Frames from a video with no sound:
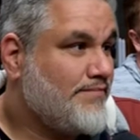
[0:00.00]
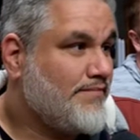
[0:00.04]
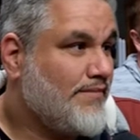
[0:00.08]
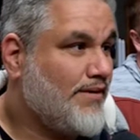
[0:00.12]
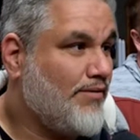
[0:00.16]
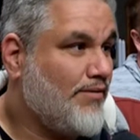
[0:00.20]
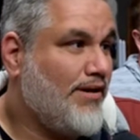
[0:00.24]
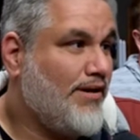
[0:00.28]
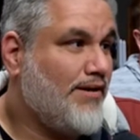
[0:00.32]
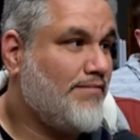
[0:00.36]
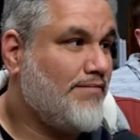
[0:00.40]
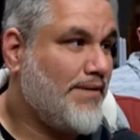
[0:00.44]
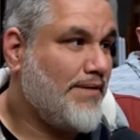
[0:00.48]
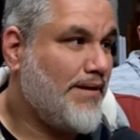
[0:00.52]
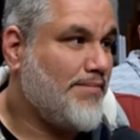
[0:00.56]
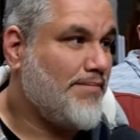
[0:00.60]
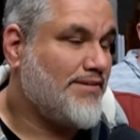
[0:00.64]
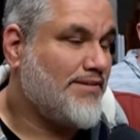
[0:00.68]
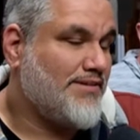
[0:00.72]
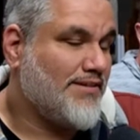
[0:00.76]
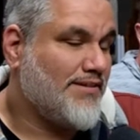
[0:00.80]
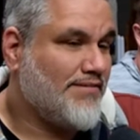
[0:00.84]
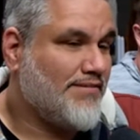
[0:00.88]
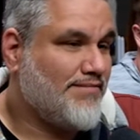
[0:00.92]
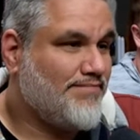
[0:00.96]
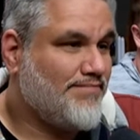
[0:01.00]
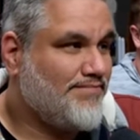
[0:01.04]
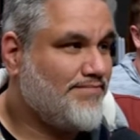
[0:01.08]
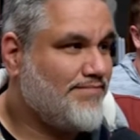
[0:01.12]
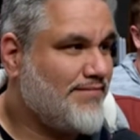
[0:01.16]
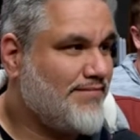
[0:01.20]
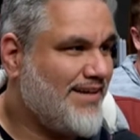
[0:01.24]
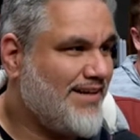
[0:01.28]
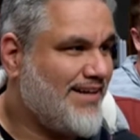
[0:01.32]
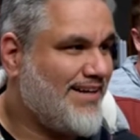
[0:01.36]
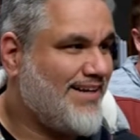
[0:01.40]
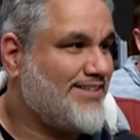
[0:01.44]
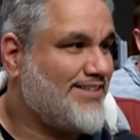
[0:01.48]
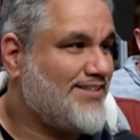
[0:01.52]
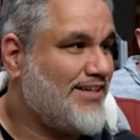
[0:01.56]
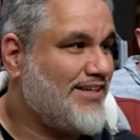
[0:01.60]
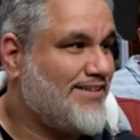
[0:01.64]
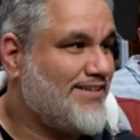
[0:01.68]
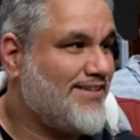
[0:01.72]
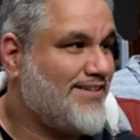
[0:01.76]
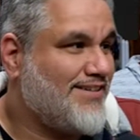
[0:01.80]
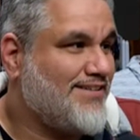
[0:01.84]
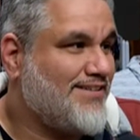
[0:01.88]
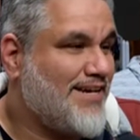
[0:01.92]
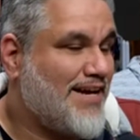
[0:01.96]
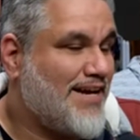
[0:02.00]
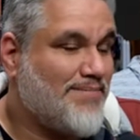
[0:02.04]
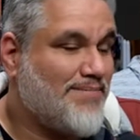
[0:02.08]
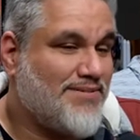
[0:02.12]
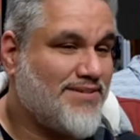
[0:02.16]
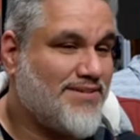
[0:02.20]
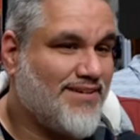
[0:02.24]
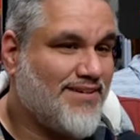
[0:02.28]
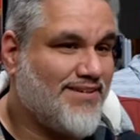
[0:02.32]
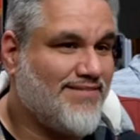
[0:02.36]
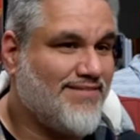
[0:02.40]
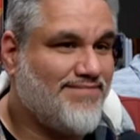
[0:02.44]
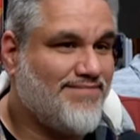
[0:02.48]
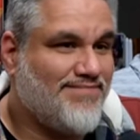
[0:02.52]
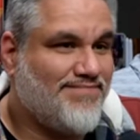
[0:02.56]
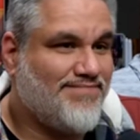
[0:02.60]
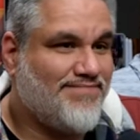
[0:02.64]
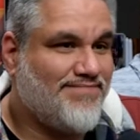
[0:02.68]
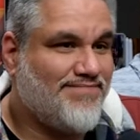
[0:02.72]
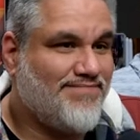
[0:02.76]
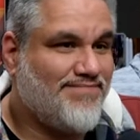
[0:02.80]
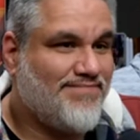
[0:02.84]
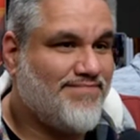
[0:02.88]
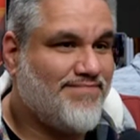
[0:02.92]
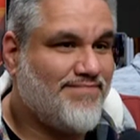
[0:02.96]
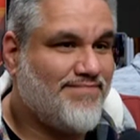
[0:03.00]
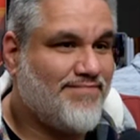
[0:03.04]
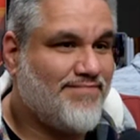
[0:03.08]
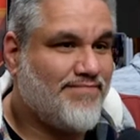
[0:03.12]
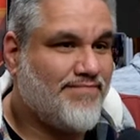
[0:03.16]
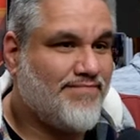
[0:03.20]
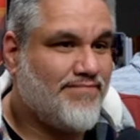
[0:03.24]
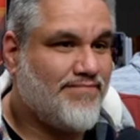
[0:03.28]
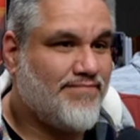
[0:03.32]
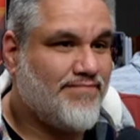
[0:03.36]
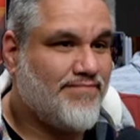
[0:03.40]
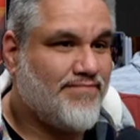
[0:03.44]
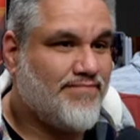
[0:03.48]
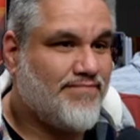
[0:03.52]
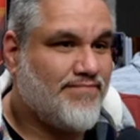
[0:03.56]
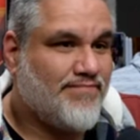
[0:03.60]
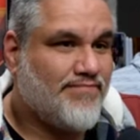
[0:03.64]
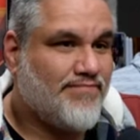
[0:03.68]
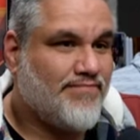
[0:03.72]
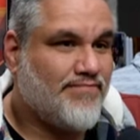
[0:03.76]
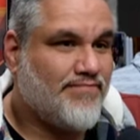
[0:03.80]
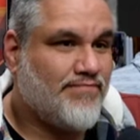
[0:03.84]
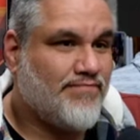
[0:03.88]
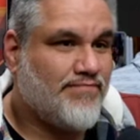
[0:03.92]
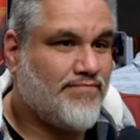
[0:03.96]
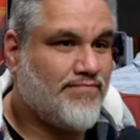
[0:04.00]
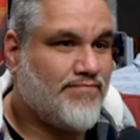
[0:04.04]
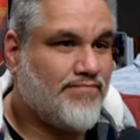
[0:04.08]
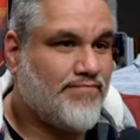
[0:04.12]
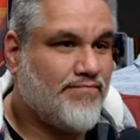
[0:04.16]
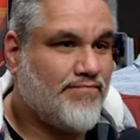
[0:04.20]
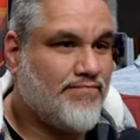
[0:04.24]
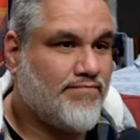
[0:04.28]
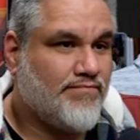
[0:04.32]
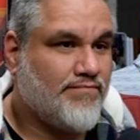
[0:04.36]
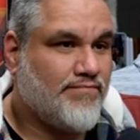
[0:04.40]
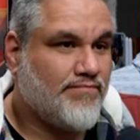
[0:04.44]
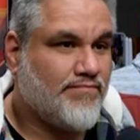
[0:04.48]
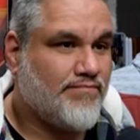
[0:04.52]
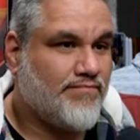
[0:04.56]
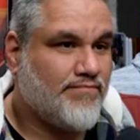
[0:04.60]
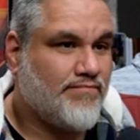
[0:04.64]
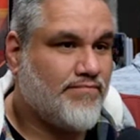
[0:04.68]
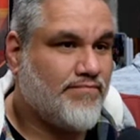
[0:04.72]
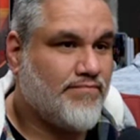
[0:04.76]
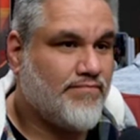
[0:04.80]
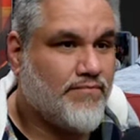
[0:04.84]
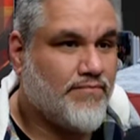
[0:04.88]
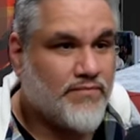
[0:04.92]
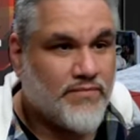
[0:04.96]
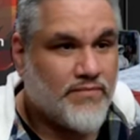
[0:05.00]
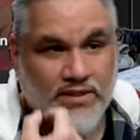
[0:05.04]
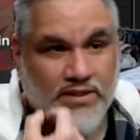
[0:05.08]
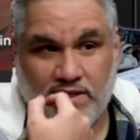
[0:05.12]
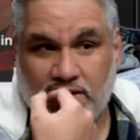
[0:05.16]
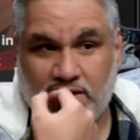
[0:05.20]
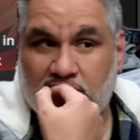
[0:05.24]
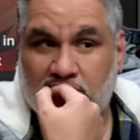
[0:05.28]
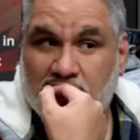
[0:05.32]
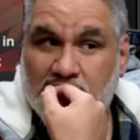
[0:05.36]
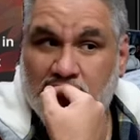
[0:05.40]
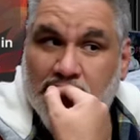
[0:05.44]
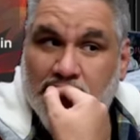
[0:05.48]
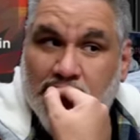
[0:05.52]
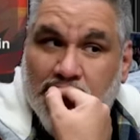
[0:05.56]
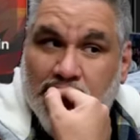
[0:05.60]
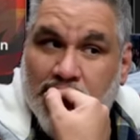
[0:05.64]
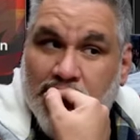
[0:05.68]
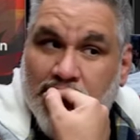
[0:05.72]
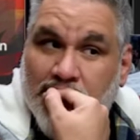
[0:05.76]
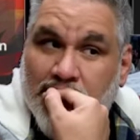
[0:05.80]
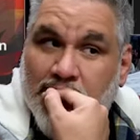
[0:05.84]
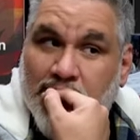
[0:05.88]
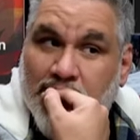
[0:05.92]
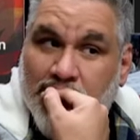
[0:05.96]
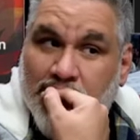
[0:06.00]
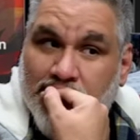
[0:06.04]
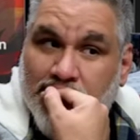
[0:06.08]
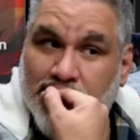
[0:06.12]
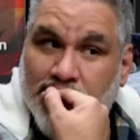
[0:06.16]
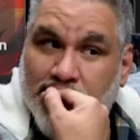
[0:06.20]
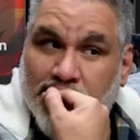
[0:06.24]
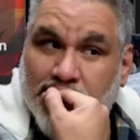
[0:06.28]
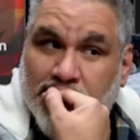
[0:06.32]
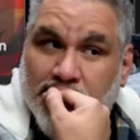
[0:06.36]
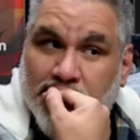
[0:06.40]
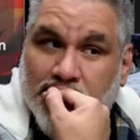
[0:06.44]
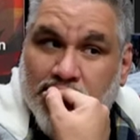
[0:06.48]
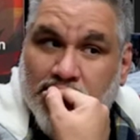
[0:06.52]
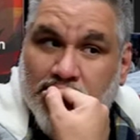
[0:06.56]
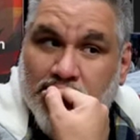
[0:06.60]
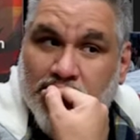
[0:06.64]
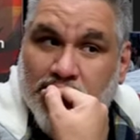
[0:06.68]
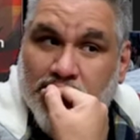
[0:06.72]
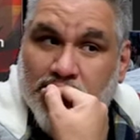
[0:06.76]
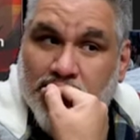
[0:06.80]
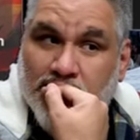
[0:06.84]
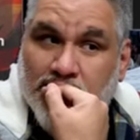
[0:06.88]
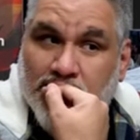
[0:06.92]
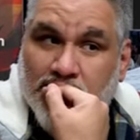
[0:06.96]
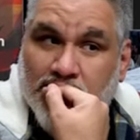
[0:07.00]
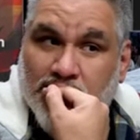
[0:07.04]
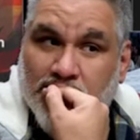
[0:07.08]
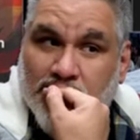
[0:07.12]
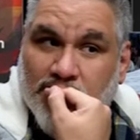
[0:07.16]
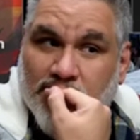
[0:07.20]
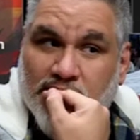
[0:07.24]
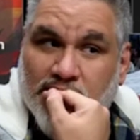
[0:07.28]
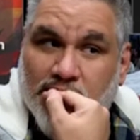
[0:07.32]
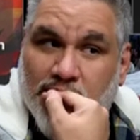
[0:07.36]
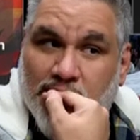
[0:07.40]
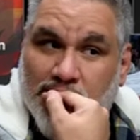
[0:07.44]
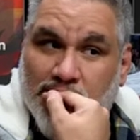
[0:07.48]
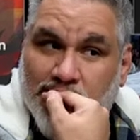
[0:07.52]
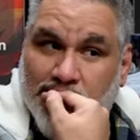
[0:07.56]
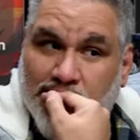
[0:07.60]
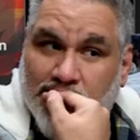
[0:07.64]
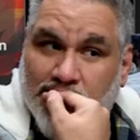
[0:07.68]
Well, maybe still. I guess you get to untap, so. It's free. Anything can happen. Oh, I put a wheel in the yard.